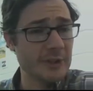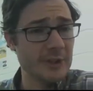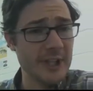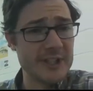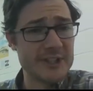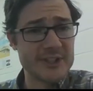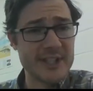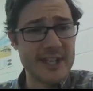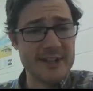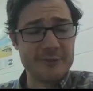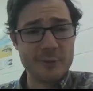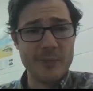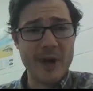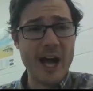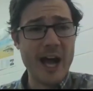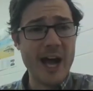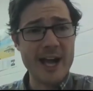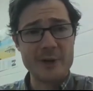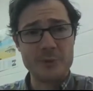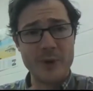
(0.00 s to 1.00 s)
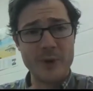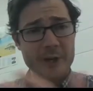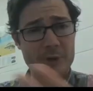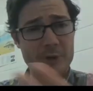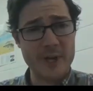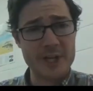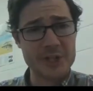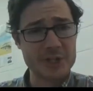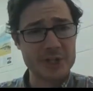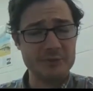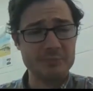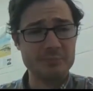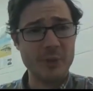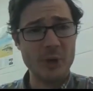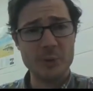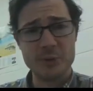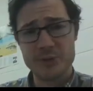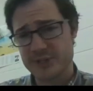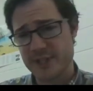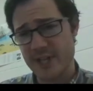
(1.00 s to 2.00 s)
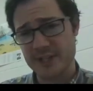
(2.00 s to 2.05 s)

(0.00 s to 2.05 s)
or let's say from high recreation of boats